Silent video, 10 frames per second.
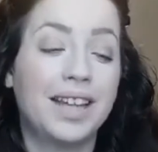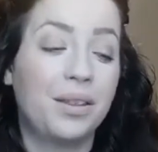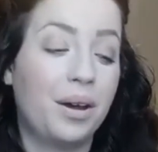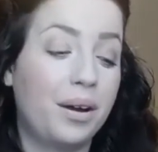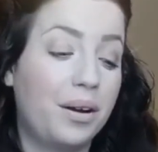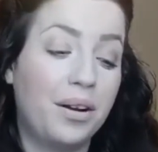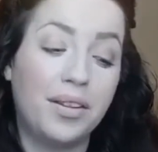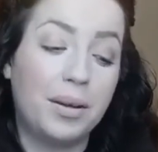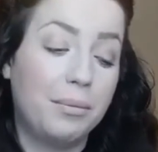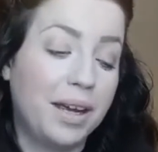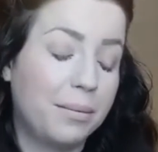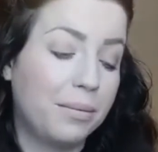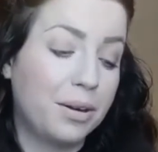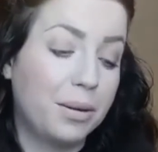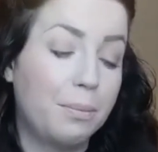I thought, oh, they'll
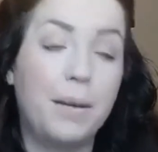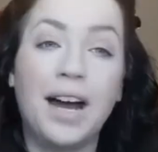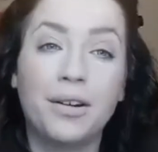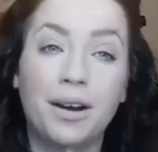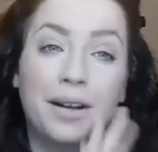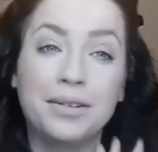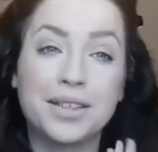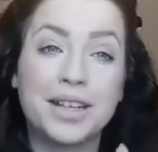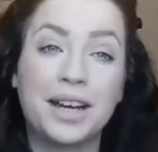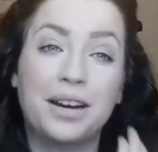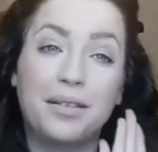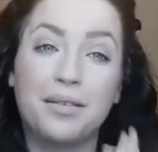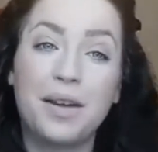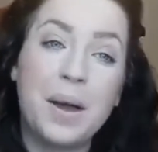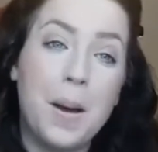make good background kind
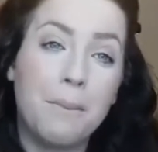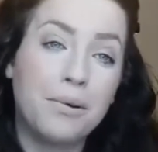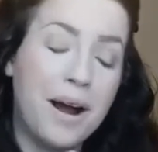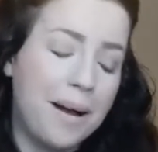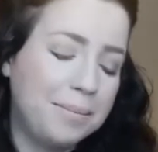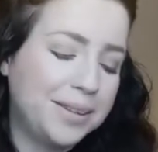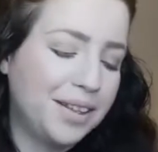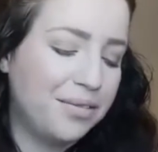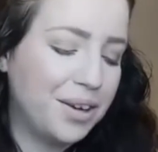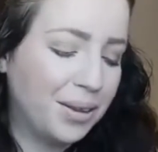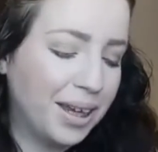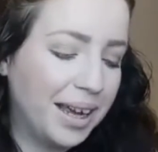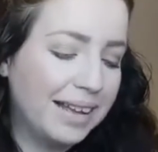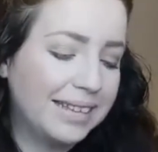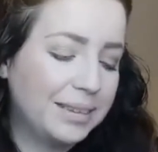of props if
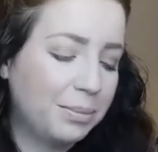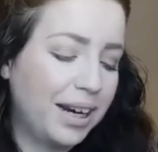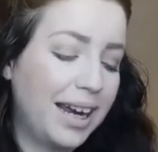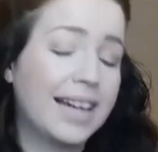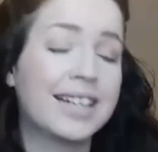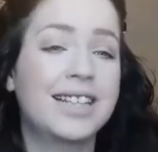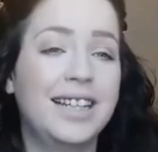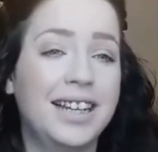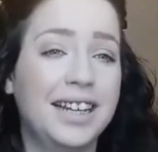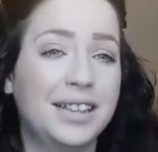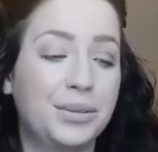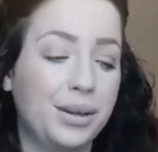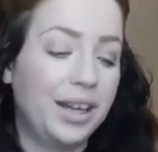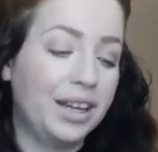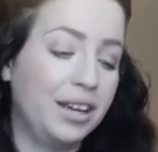nothing else, but I actually think it's
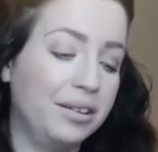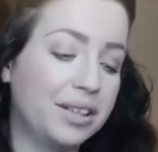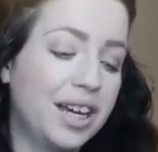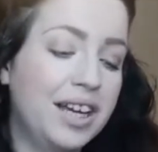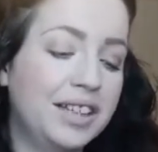really cute.